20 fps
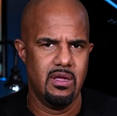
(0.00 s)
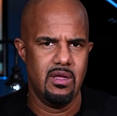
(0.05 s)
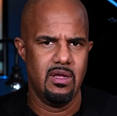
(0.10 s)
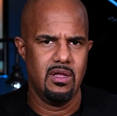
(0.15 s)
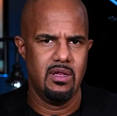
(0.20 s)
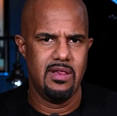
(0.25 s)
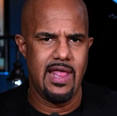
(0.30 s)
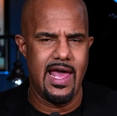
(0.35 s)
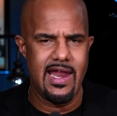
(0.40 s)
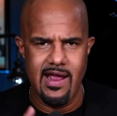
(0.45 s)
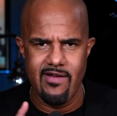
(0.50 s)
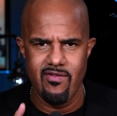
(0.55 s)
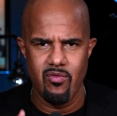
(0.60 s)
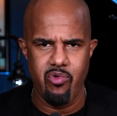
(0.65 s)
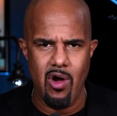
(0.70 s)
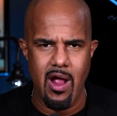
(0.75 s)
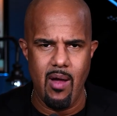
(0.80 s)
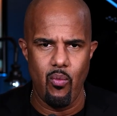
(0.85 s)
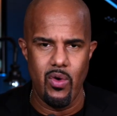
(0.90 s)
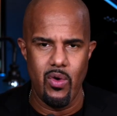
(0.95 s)
That I have a
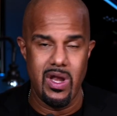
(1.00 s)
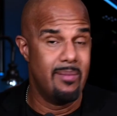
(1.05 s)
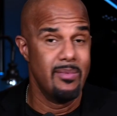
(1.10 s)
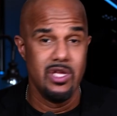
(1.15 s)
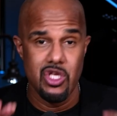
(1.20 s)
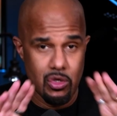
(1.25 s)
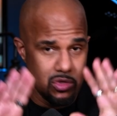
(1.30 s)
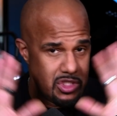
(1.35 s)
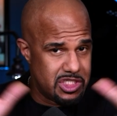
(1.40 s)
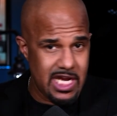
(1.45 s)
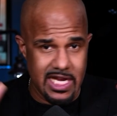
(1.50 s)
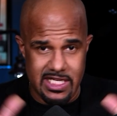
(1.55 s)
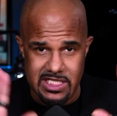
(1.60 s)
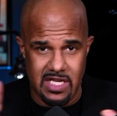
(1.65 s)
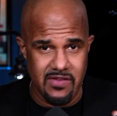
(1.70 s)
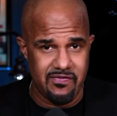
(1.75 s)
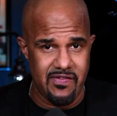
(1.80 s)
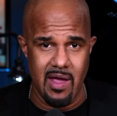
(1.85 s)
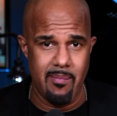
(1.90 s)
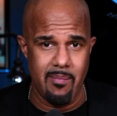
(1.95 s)
problem with. I'm a huge Jay-Z
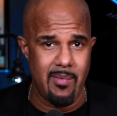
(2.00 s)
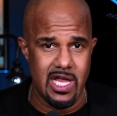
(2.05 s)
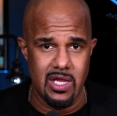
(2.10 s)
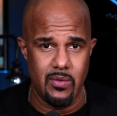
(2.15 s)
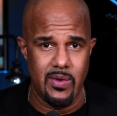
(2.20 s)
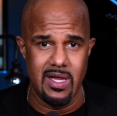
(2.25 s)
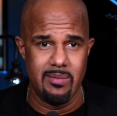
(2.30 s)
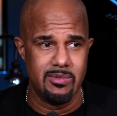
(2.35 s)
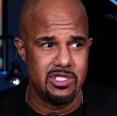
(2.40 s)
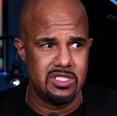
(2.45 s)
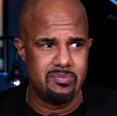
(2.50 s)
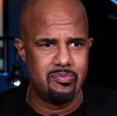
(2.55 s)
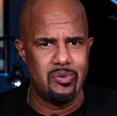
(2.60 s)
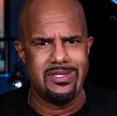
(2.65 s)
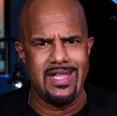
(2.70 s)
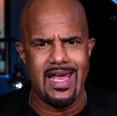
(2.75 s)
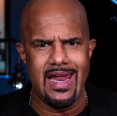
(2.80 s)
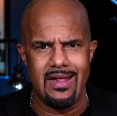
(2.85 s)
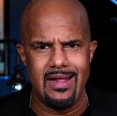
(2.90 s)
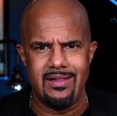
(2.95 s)
fan, by the way. Let me just put
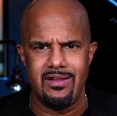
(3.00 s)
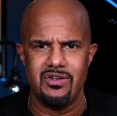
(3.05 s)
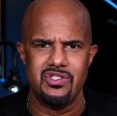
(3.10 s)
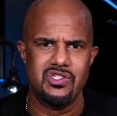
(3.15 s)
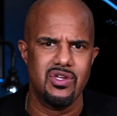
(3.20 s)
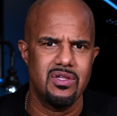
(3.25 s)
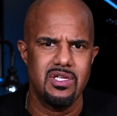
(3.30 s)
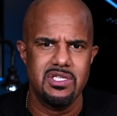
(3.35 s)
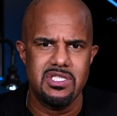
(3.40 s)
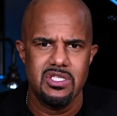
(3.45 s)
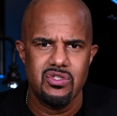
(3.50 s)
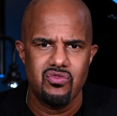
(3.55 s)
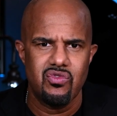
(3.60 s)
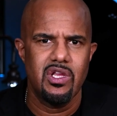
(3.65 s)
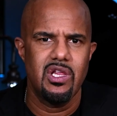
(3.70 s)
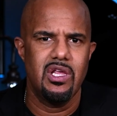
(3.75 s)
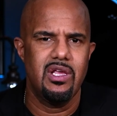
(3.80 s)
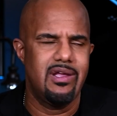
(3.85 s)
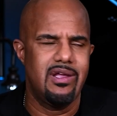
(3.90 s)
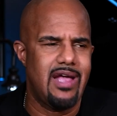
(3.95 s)
that out there. So this is
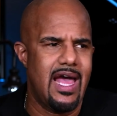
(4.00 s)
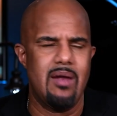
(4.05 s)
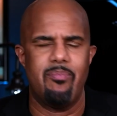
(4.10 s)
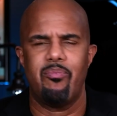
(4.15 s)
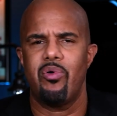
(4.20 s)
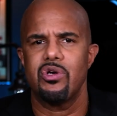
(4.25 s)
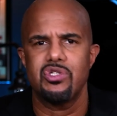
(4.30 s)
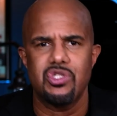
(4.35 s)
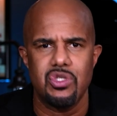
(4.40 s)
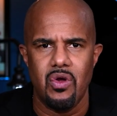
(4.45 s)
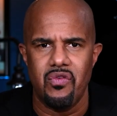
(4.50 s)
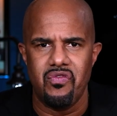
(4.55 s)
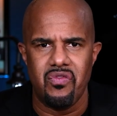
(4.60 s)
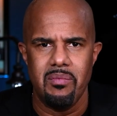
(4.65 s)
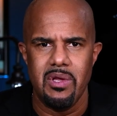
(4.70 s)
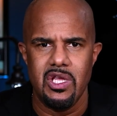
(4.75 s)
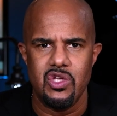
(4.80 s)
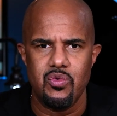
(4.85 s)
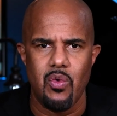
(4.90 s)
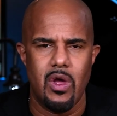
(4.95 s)
really kind of personal for
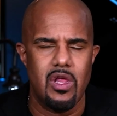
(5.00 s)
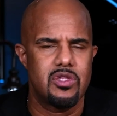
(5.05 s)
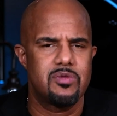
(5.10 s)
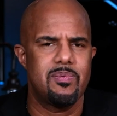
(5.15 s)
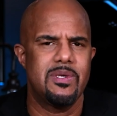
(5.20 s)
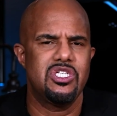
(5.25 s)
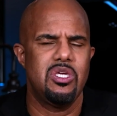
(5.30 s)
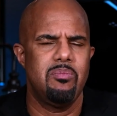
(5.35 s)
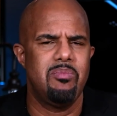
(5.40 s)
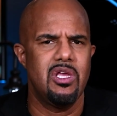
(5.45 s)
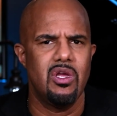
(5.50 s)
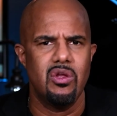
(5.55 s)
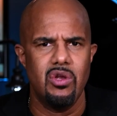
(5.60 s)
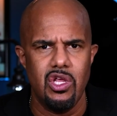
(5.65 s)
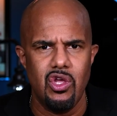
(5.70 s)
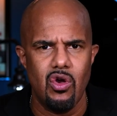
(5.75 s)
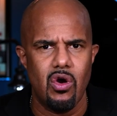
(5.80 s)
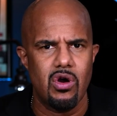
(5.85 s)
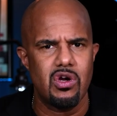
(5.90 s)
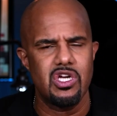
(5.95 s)
me as well, especially being a New
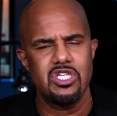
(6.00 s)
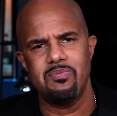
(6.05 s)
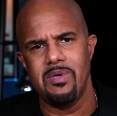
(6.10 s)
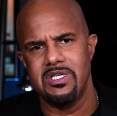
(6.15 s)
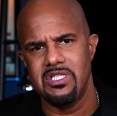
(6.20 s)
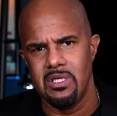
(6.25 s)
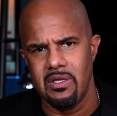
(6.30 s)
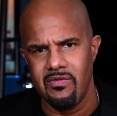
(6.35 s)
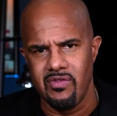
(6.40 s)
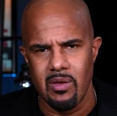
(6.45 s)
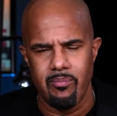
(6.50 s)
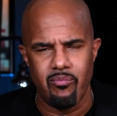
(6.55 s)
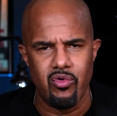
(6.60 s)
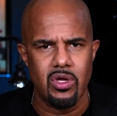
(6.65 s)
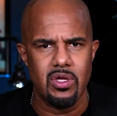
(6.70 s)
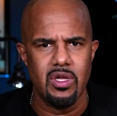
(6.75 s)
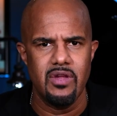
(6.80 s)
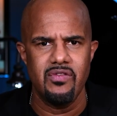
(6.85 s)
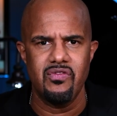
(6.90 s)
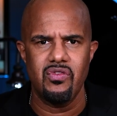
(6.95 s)
Yorker, especially living in
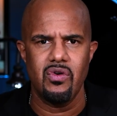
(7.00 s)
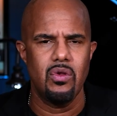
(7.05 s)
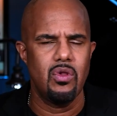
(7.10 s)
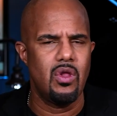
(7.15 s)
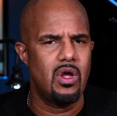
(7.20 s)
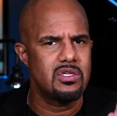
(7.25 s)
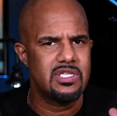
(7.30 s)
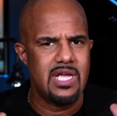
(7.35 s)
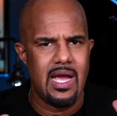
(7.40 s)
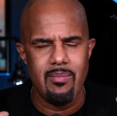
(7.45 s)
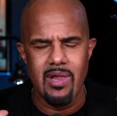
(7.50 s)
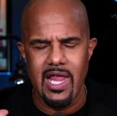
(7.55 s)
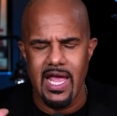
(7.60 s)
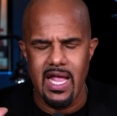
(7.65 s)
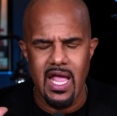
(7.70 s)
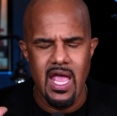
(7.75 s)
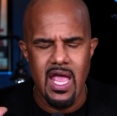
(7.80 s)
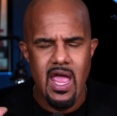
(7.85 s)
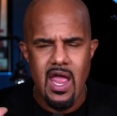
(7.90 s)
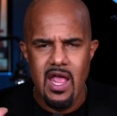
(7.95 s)
Brooklyn for a long time. Like,
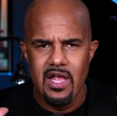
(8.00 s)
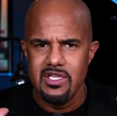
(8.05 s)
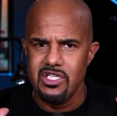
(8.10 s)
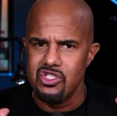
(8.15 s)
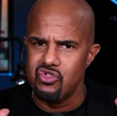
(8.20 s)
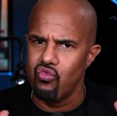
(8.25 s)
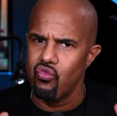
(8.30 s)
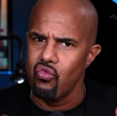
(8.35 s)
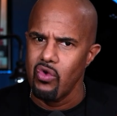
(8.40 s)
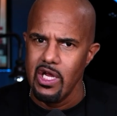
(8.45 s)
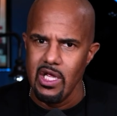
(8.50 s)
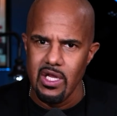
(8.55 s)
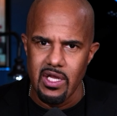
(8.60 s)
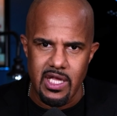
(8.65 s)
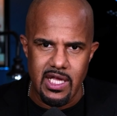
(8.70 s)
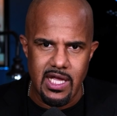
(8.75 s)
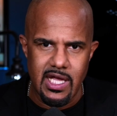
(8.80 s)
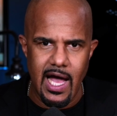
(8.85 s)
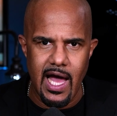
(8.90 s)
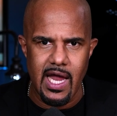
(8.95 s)
this really
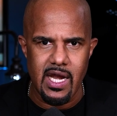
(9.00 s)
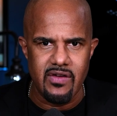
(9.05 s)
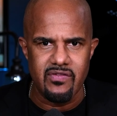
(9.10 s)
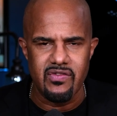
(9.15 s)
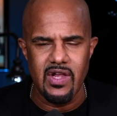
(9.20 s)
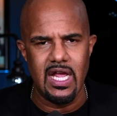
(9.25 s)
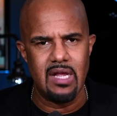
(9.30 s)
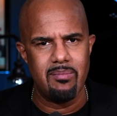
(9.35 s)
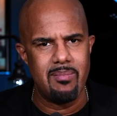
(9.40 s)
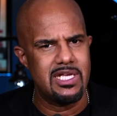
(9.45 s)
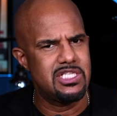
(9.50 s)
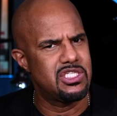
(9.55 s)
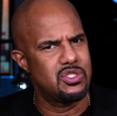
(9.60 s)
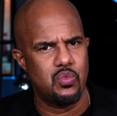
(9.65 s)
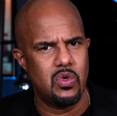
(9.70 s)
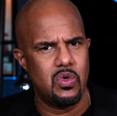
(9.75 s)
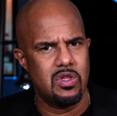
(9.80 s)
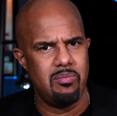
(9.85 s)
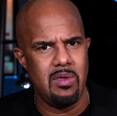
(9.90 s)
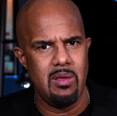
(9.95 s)
kind of like messes
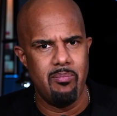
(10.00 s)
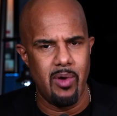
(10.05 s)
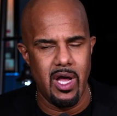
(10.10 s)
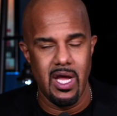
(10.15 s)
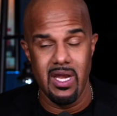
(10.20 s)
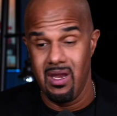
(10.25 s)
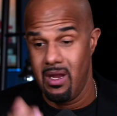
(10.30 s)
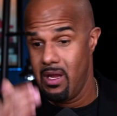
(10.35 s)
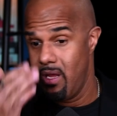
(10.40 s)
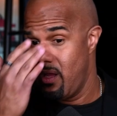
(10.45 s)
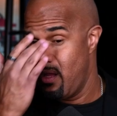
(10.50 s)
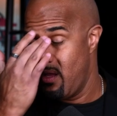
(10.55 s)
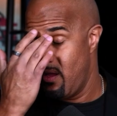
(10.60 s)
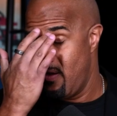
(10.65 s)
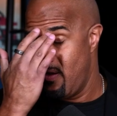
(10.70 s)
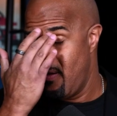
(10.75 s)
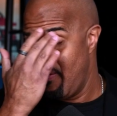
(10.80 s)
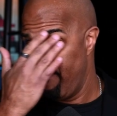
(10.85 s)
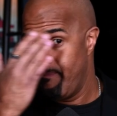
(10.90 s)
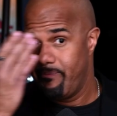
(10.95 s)
with me, but
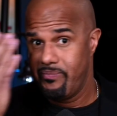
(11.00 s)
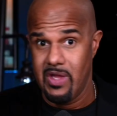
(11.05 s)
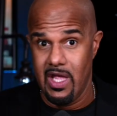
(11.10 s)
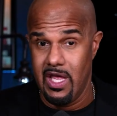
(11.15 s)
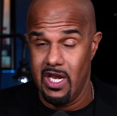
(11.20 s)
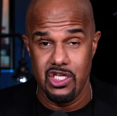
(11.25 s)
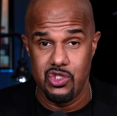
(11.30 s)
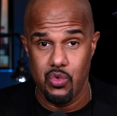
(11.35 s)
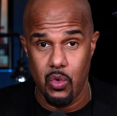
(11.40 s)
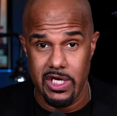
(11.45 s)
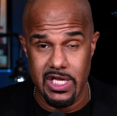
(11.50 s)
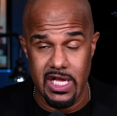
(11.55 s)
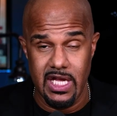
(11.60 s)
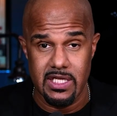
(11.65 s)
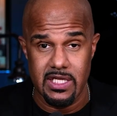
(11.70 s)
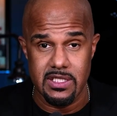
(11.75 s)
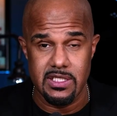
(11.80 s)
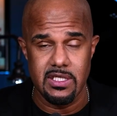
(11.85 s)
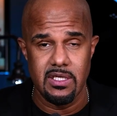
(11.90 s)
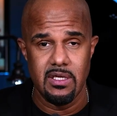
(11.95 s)
it is what it
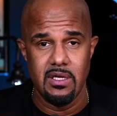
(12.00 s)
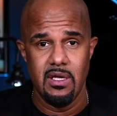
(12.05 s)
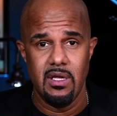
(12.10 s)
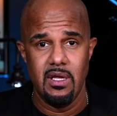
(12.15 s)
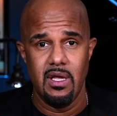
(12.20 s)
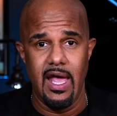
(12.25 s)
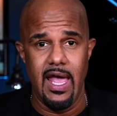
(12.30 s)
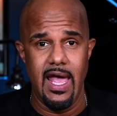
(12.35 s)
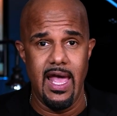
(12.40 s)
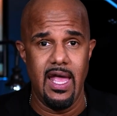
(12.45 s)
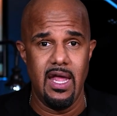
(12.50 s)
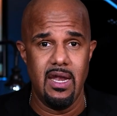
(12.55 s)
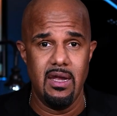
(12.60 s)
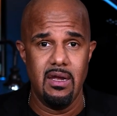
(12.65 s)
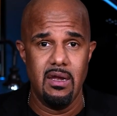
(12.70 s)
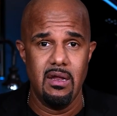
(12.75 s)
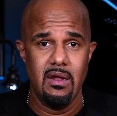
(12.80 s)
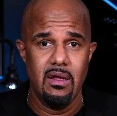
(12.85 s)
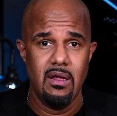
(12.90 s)
is. And